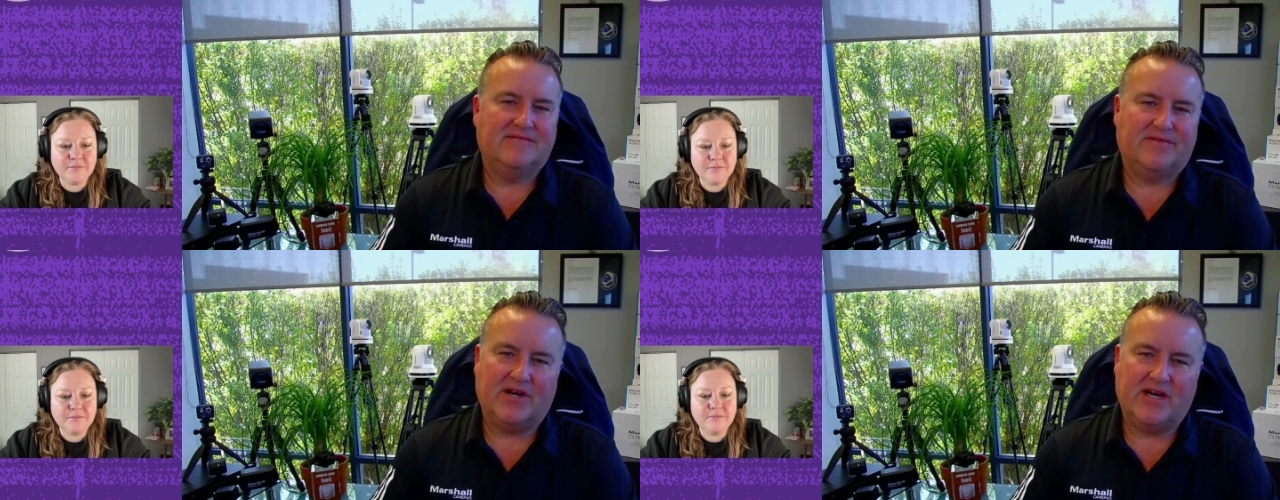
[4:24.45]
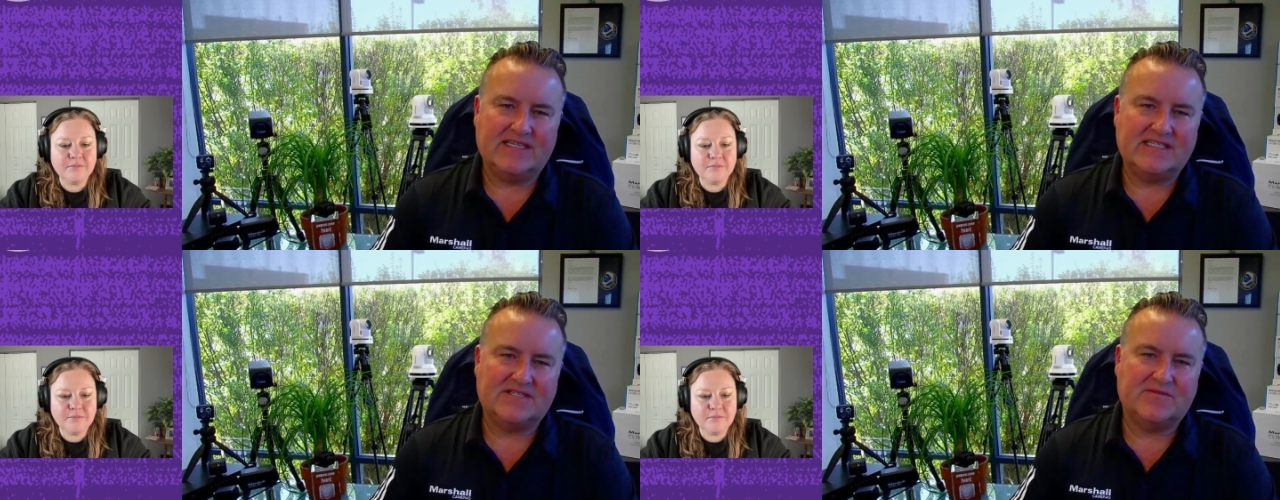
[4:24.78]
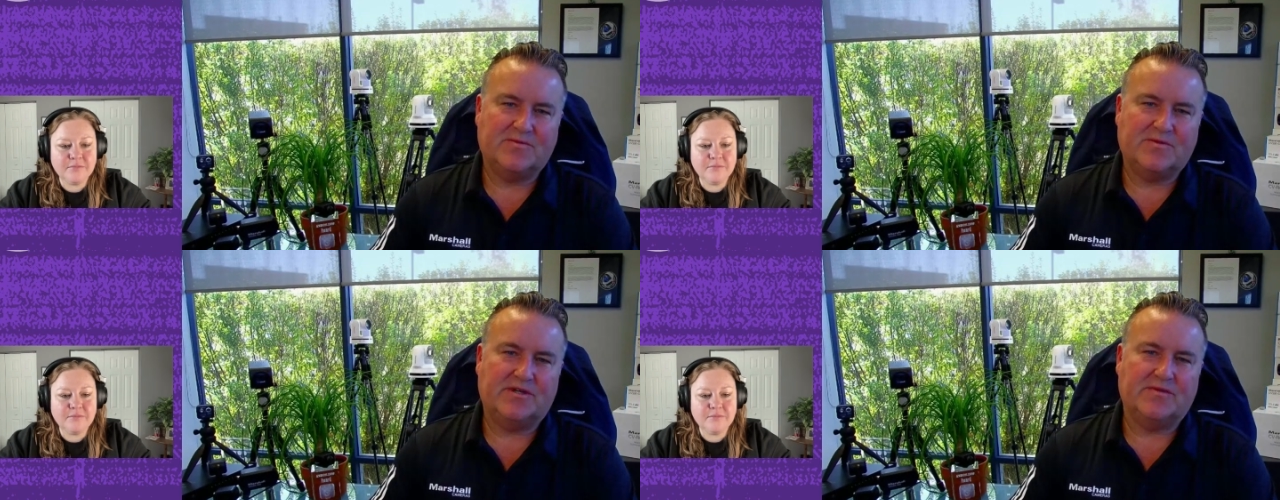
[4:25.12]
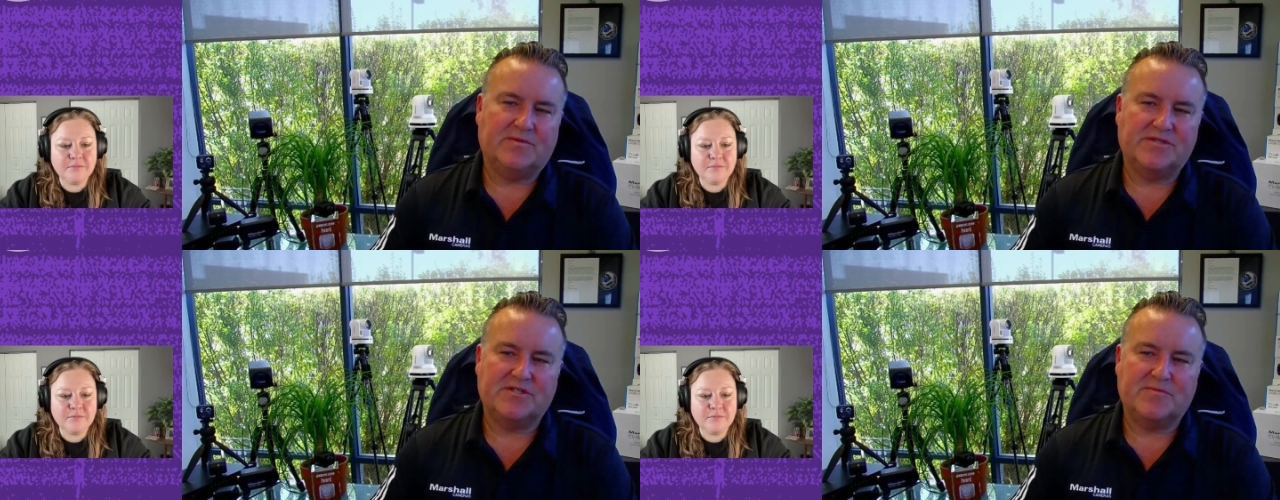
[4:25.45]
Speaker 1: for us,
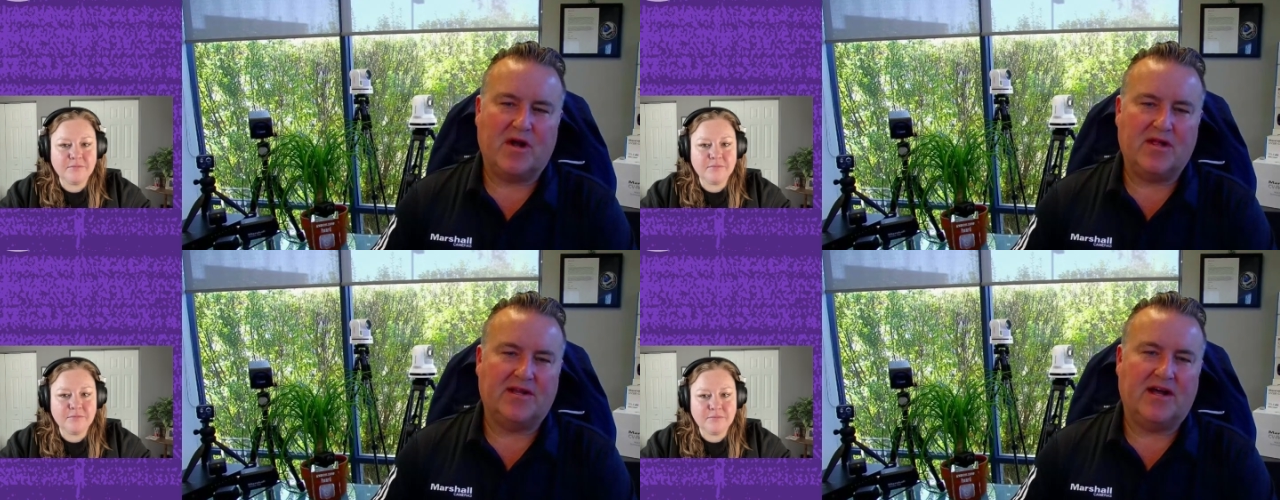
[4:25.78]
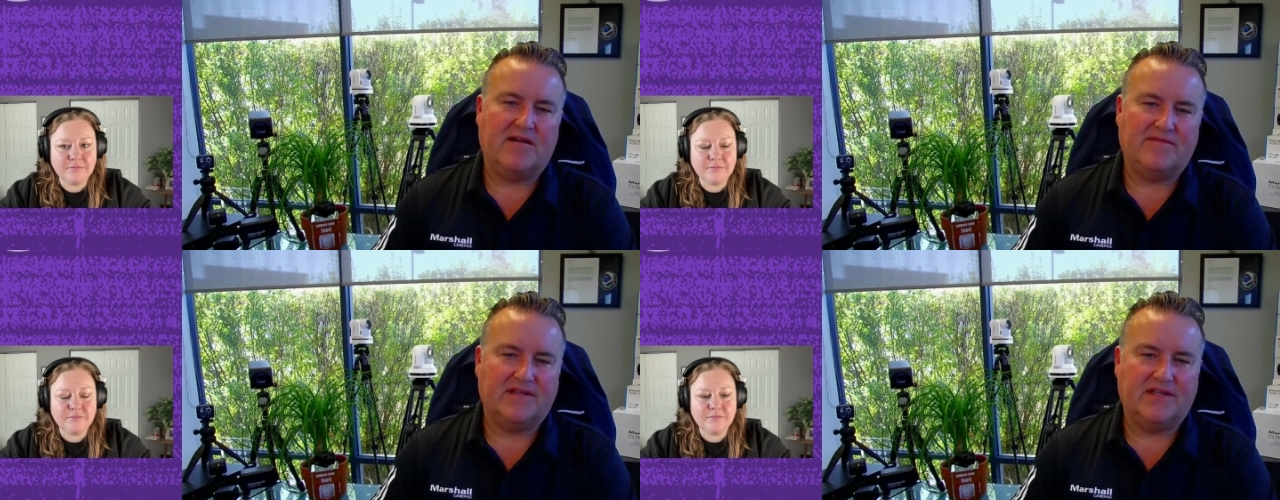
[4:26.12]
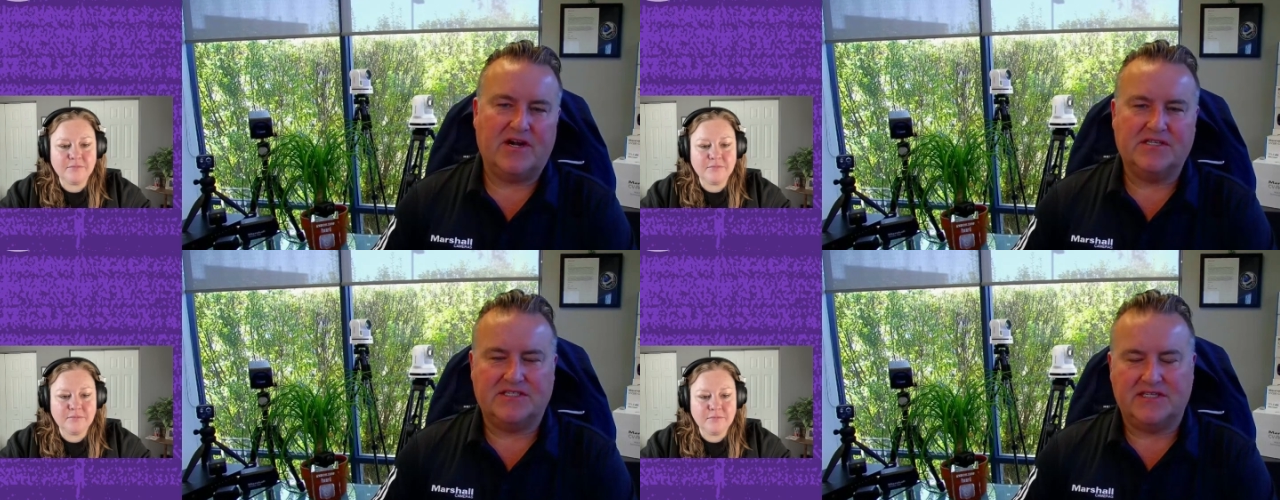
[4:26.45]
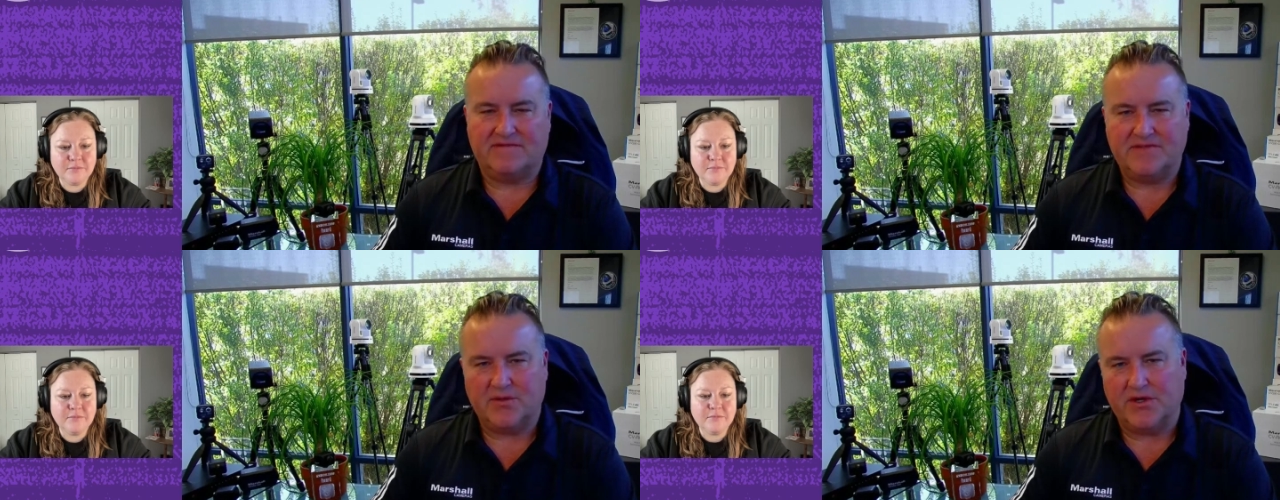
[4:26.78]
we're, we're small enough and large
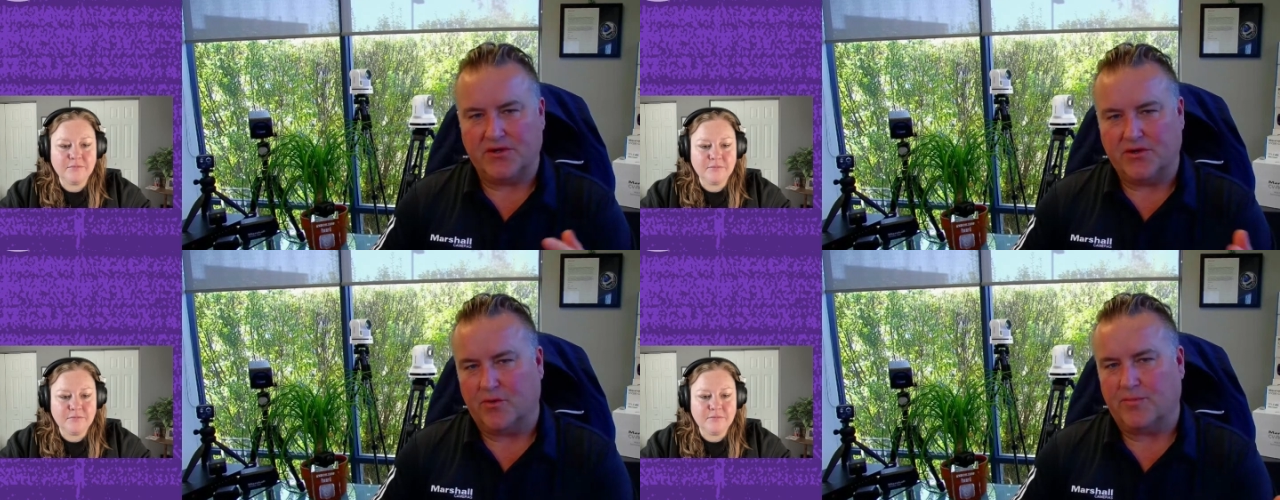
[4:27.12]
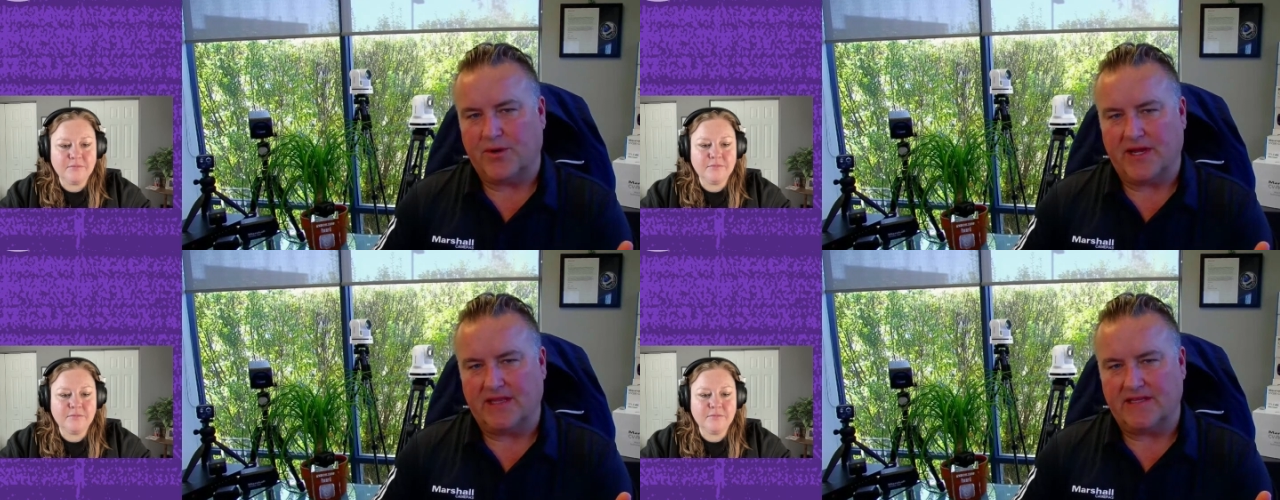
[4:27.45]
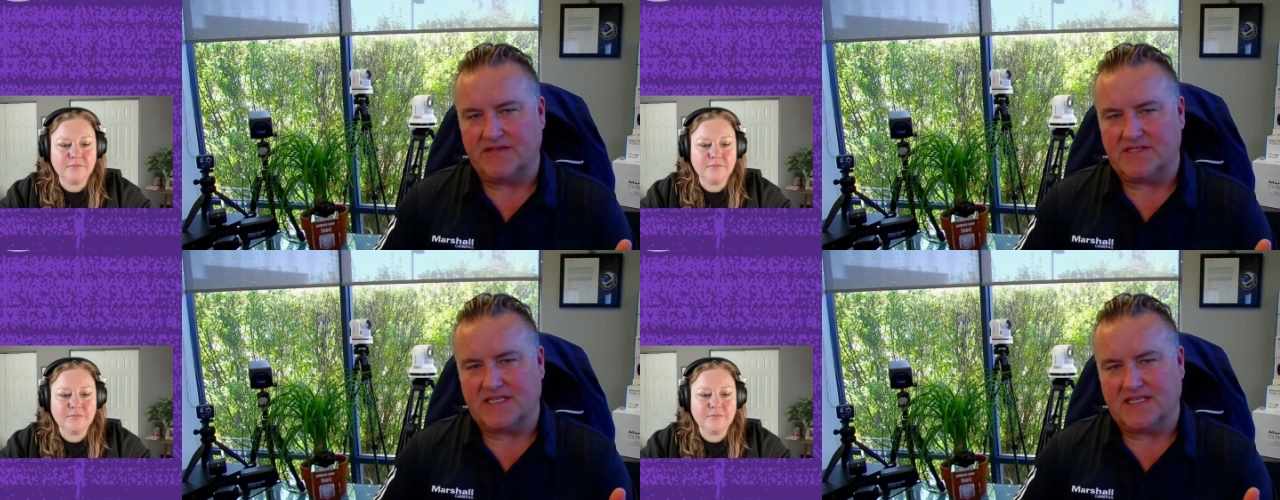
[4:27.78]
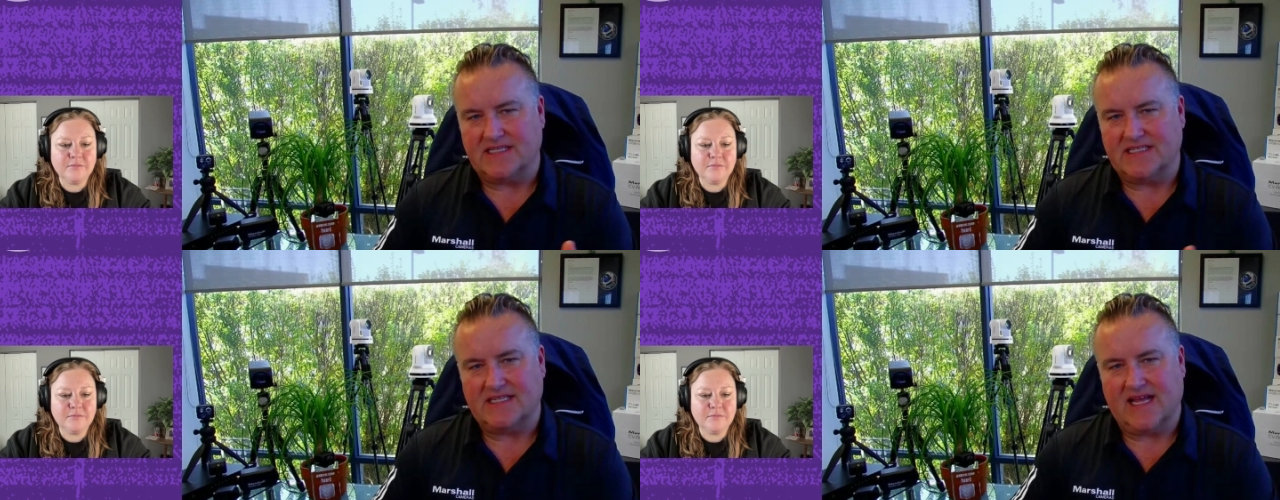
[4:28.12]
enough to incorporate those
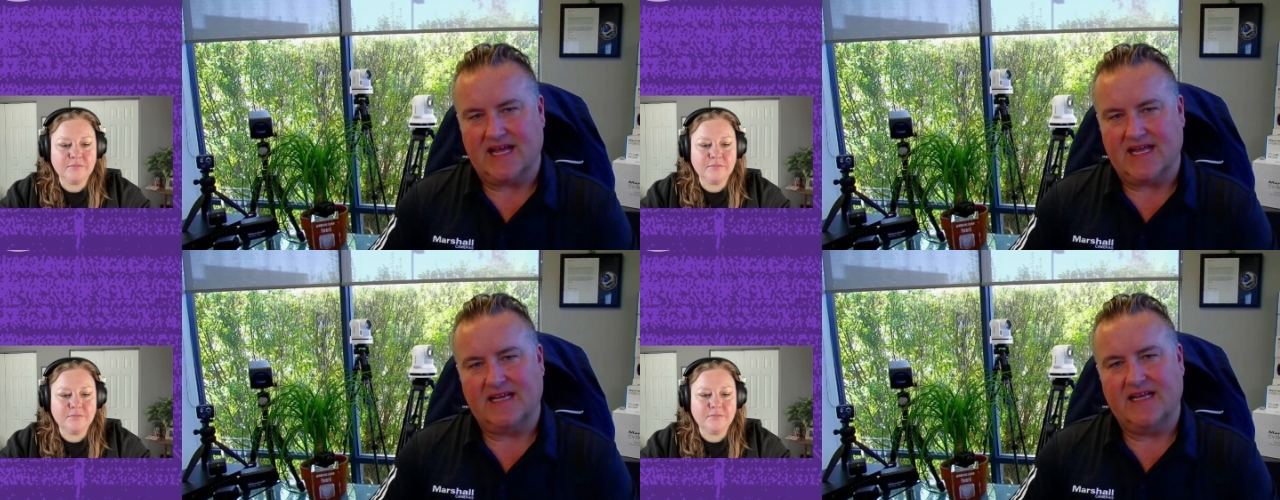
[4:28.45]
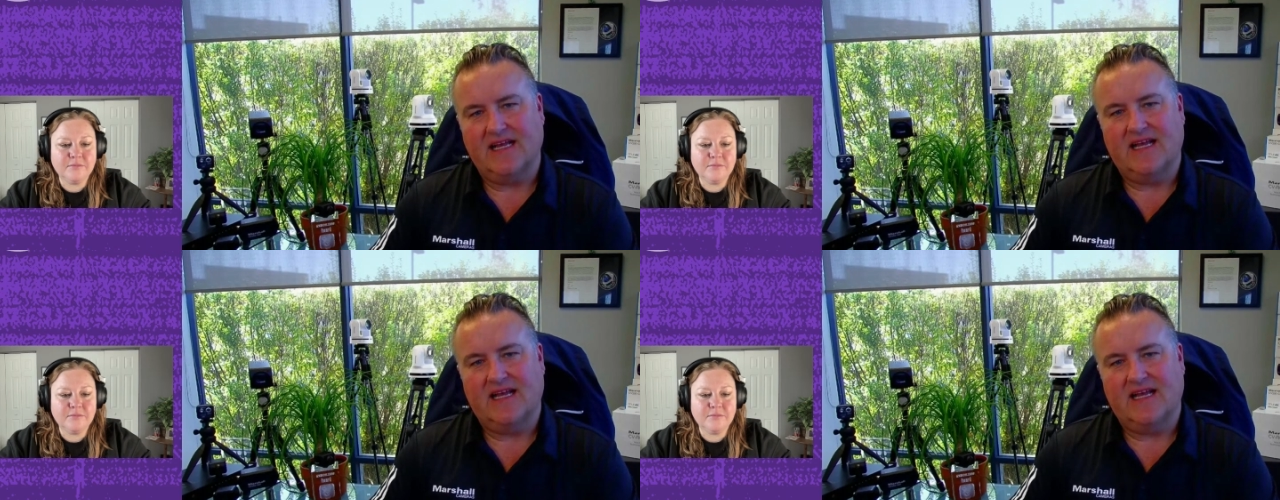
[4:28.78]
things that,